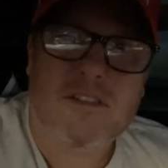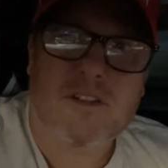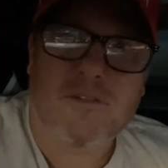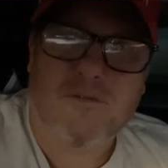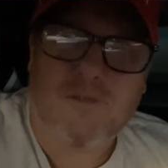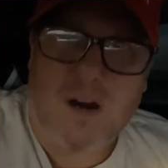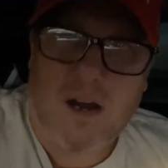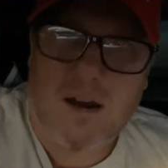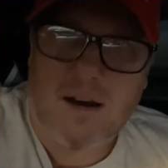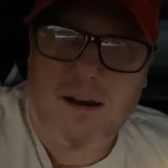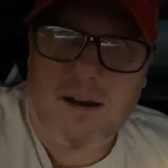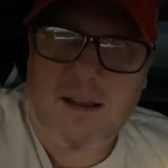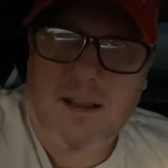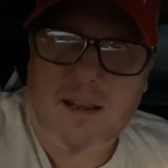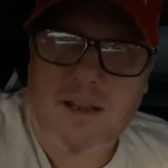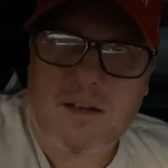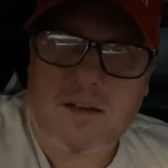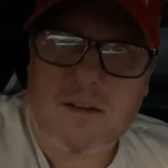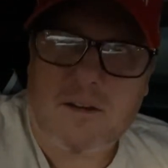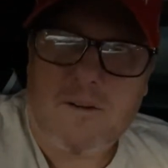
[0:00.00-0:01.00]

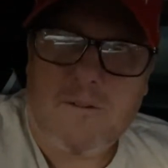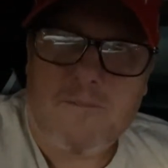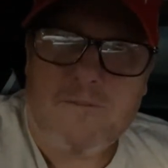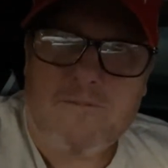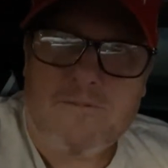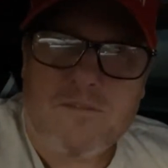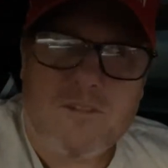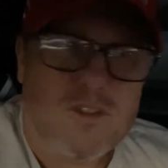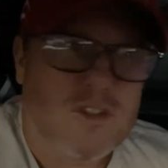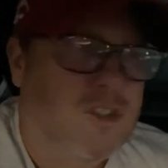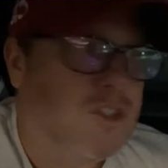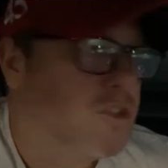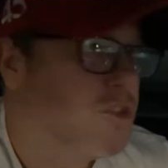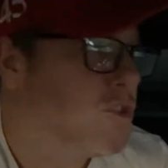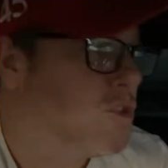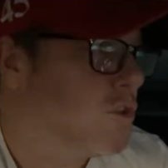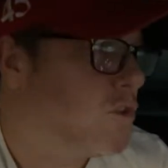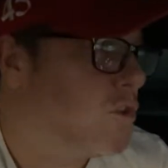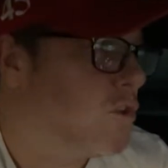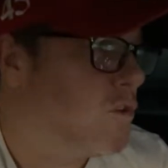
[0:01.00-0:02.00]
Devine
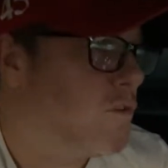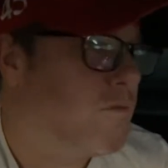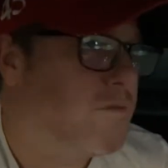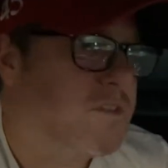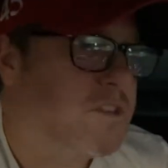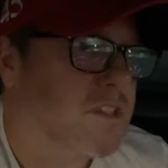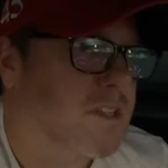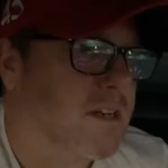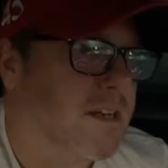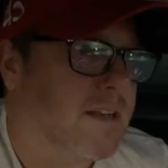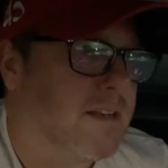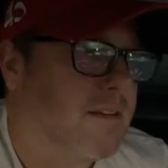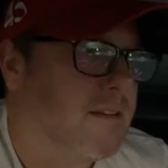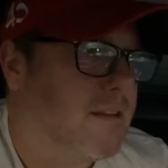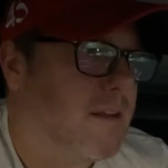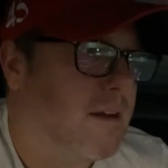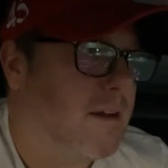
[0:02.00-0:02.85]
deserves a...